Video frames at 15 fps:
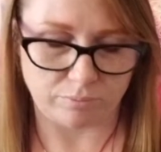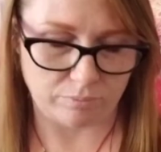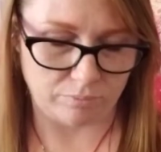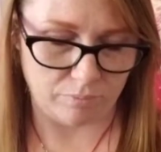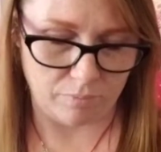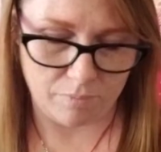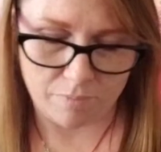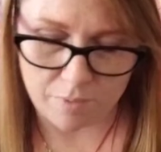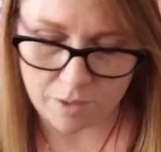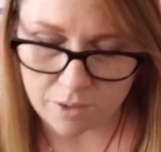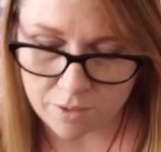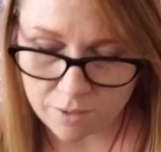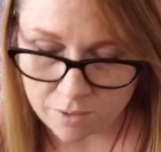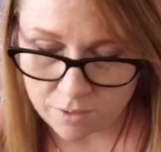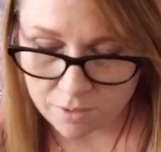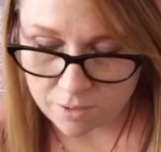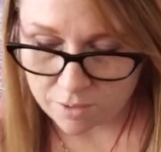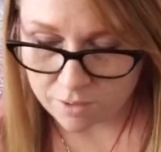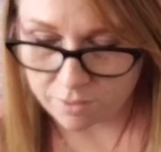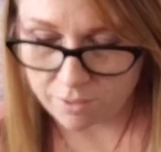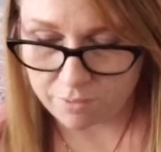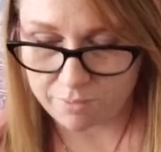
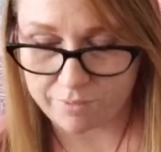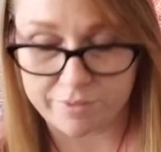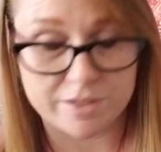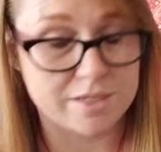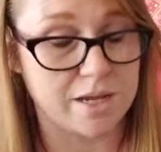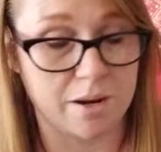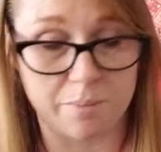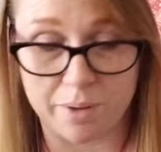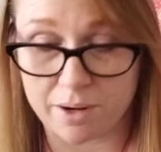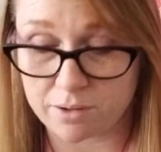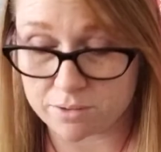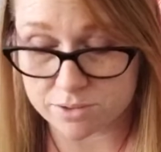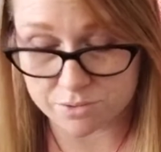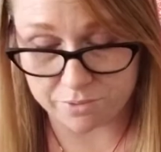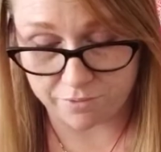All right, we have the Ten of Pentacles